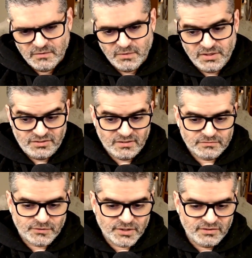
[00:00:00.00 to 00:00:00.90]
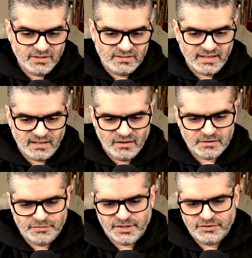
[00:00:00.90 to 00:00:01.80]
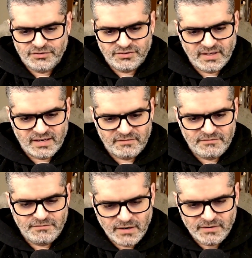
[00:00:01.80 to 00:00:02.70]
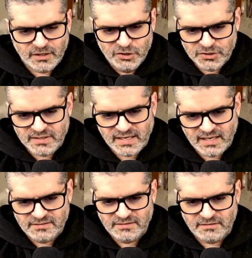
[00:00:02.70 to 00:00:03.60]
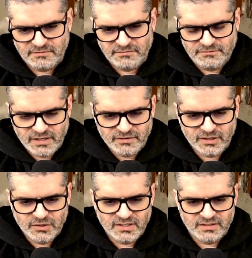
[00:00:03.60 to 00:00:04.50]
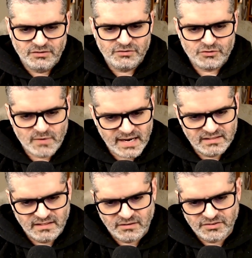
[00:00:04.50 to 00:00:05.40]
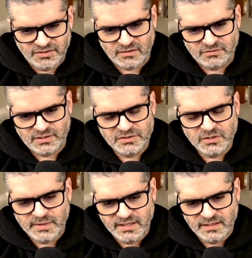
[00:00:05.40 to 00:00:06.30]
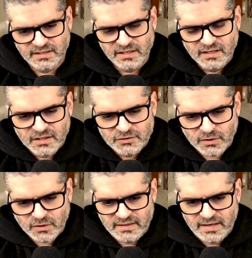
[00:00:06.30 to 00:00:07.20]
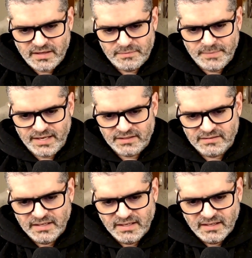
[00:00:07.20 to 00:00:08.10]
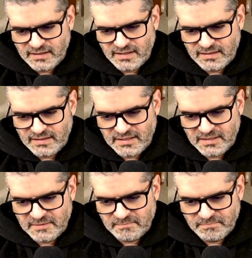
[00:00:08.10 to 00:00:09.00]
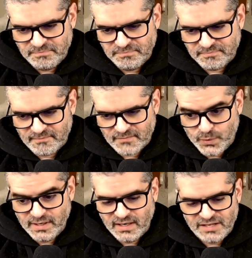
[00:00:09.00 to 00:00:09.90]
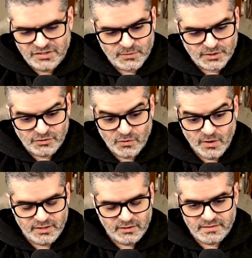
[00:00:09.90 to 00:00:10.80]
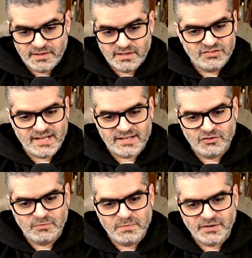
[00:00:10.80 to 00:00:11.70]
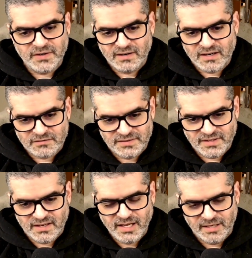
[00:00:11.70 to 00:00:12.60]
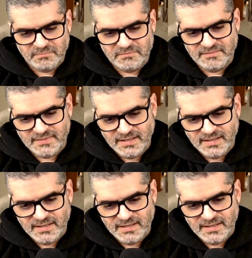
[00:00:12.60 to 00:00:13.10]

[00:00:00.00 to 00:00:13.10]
which unfortunately a lot of us are very good at, very good at distracting ourselves all the way to our deathbed and then realizing what's going on 30 seconds before you're out of the game.